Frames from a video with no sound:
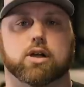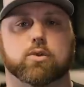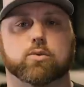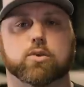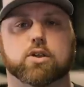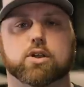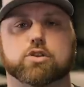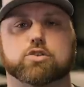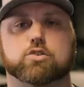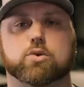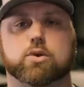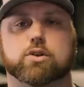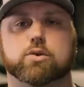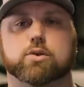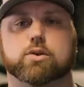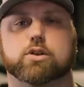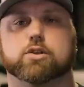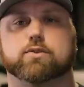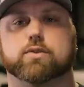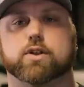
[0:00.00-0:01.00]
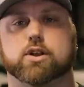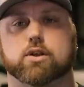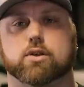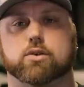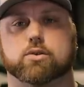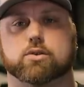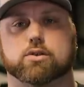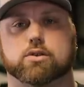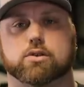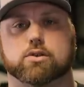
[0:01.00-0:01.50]
I really enjoy doing these
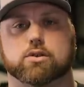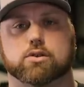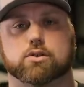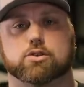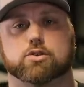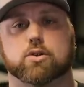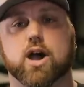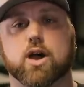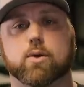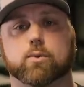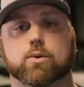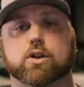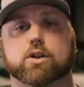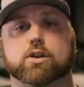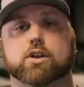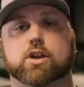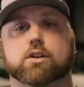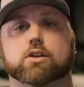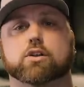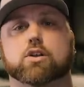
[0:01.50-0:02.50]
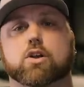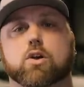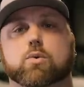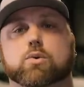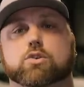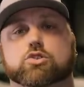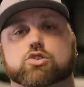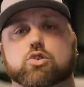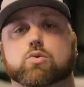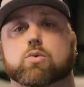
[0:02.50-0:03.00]
videos. So I really need to know
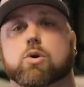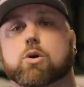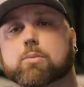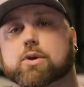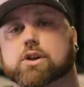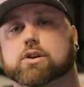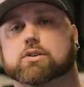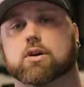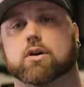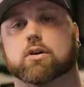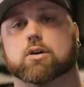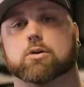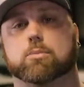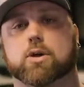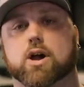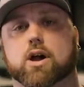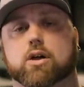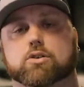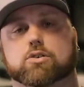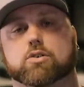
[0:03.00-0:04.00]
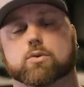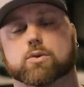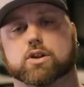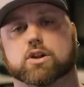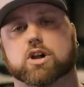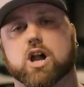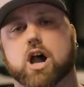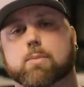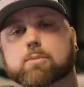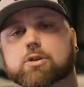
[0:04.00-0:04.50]
what you want me to talk about. So in
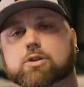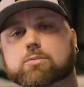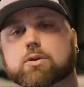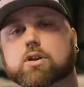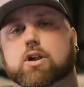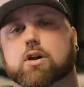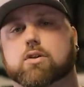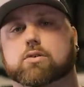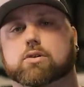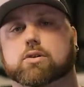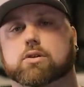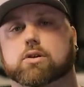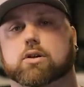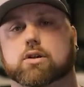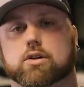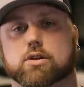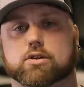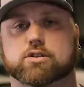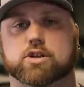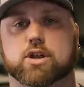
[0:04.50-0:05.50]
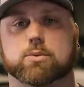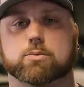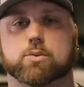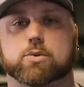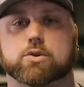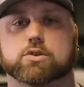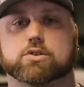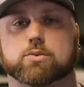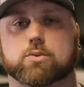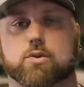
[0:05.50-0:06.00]
the comments below, tell me
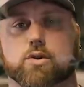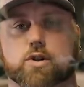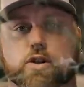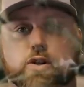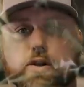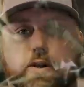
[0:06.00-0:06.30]
what you want to